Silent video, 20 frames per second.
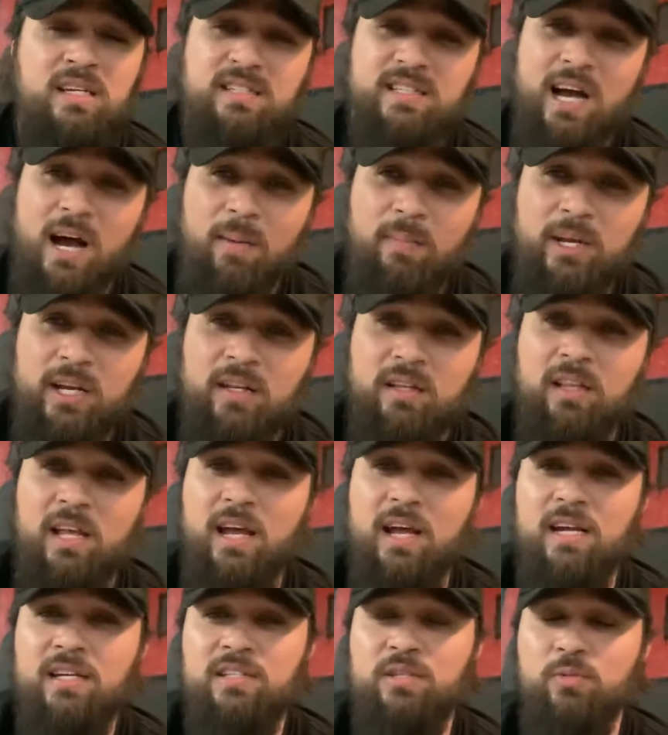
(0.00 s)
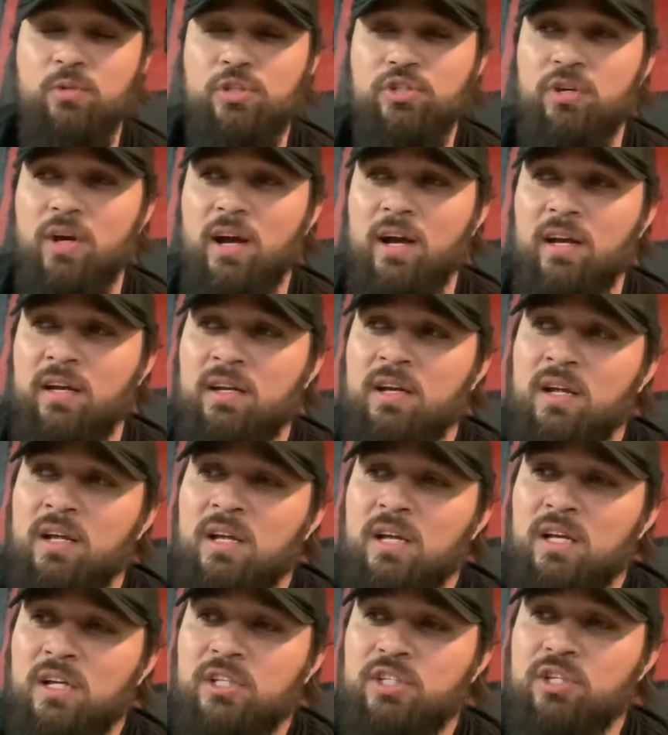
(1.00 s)
dominant legs, and we're trying
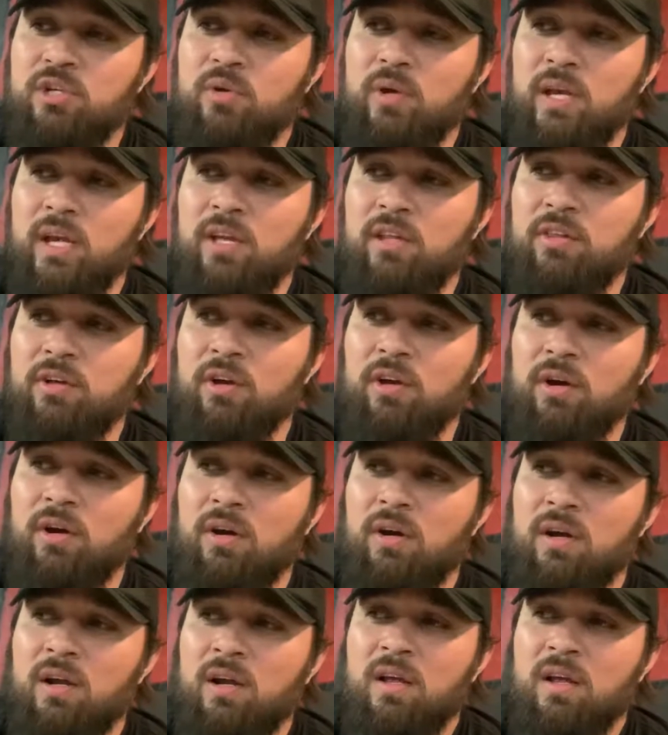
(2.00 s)
to either